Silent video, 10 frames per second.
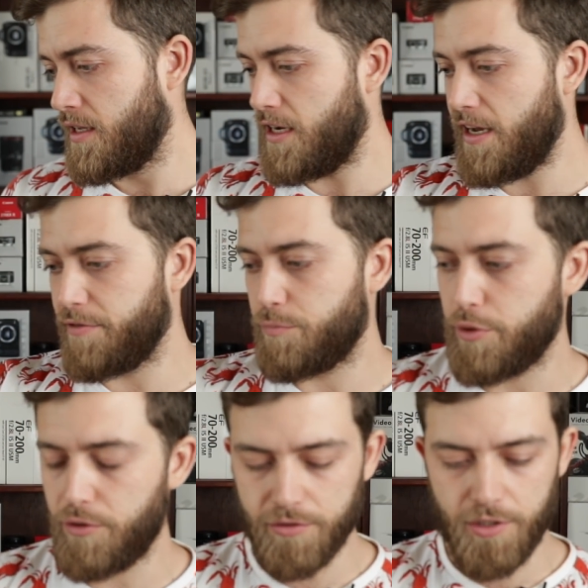I haven't
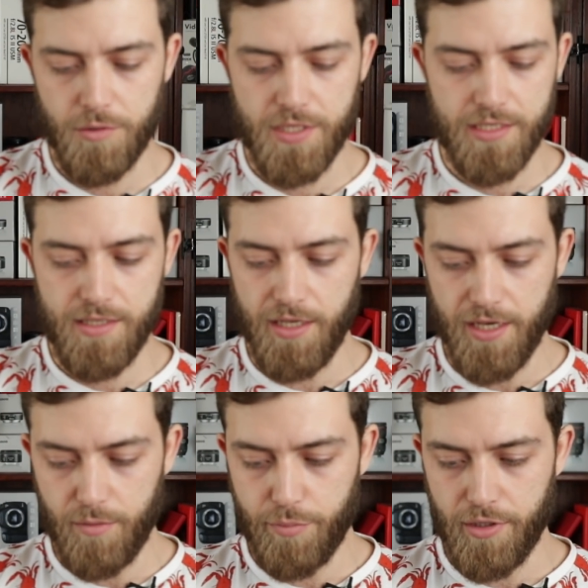put it on the new 6D
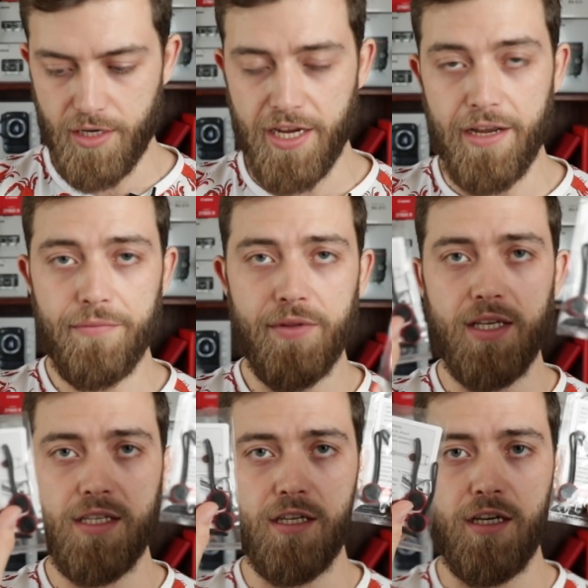yet, but yeah,
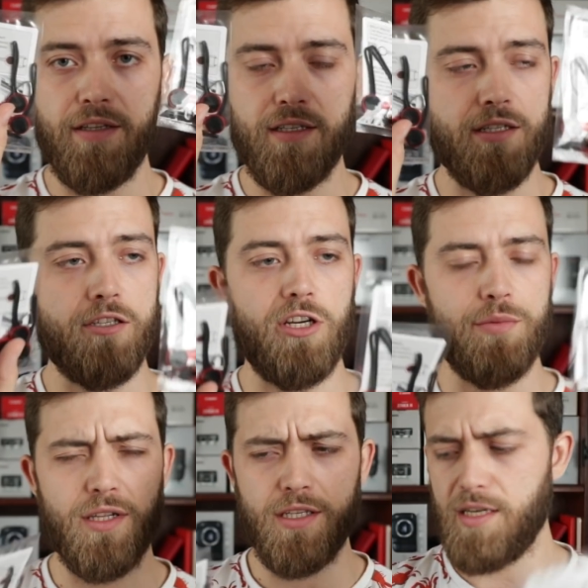these little
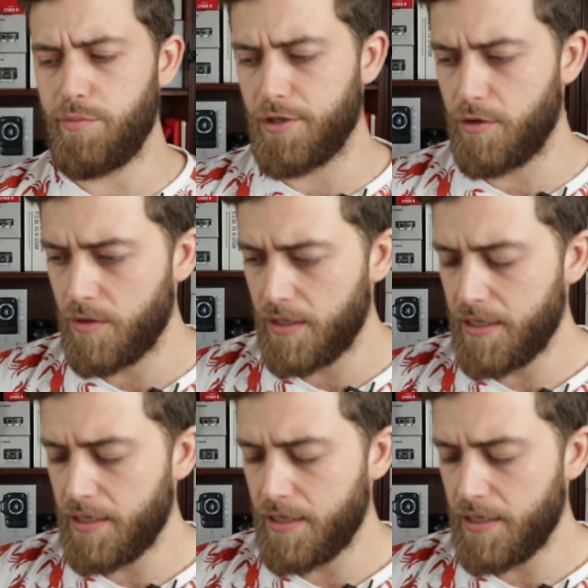straps, links down below.